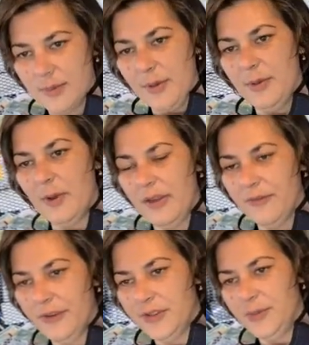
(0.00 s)
maybe
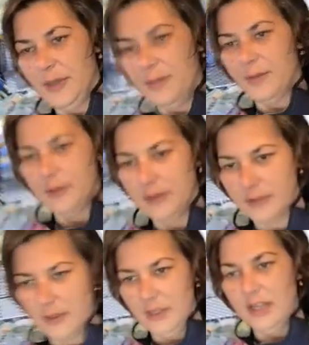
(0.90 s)
like 50 people
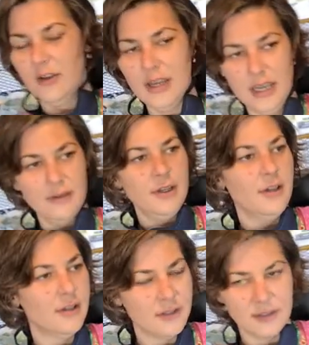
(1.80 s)
in our
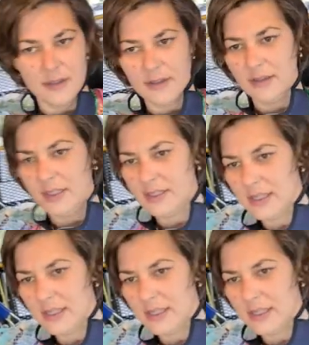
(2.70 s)
area, but